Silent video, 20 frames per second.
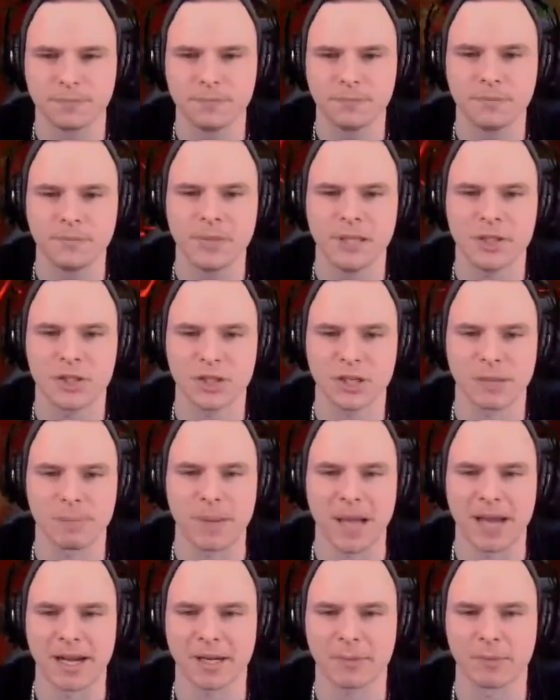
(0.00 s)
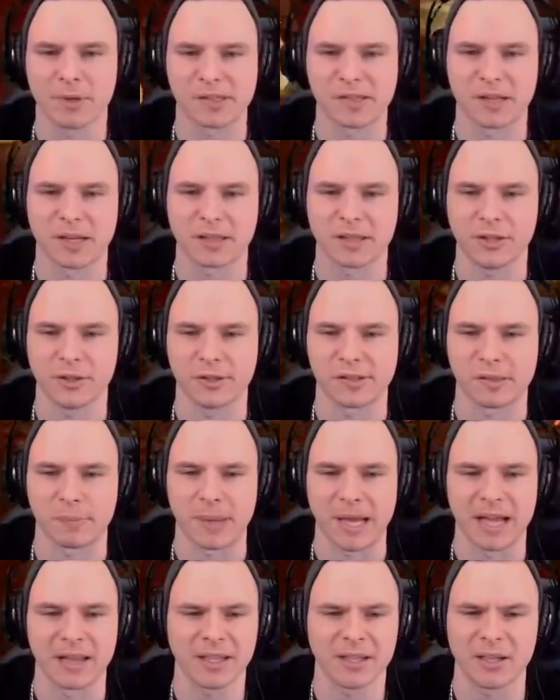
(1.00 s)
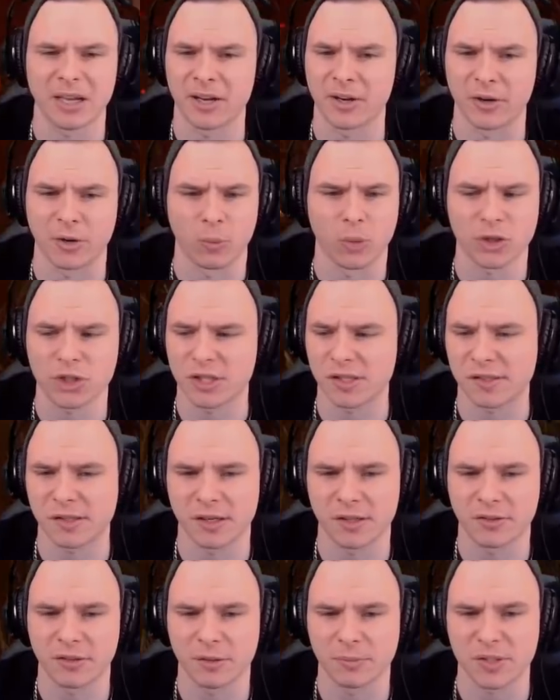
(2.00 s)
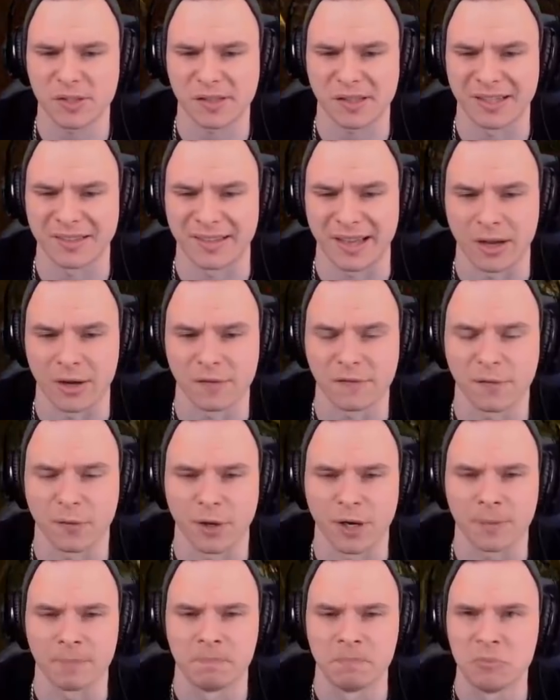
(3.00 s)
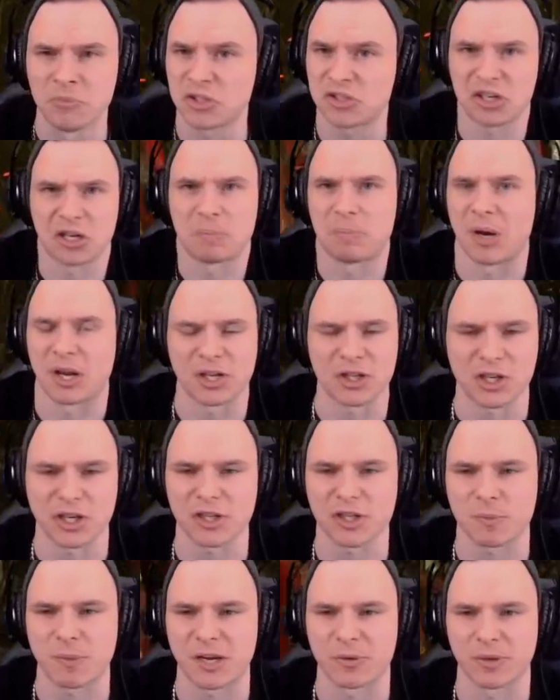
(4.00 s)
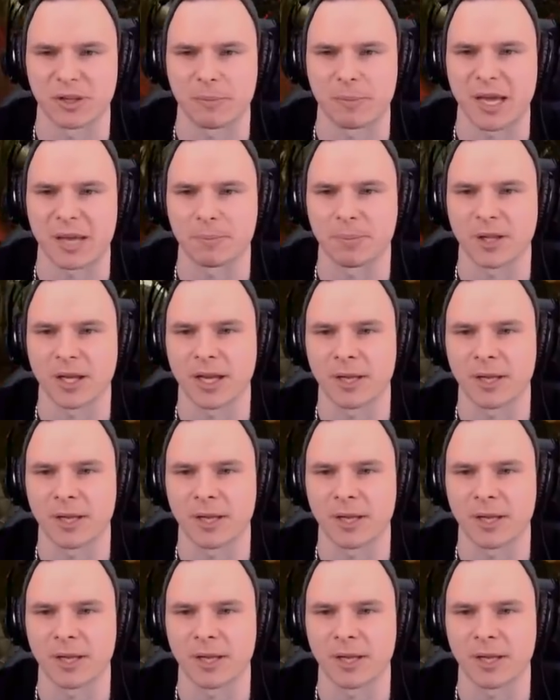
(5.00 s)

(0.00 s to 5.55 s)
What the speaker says: She's gonna panic, most likely use a pallet. I don't know what she's gonna do. I'm just gonna down her for it. Just gonna punish her. She made a really bad play.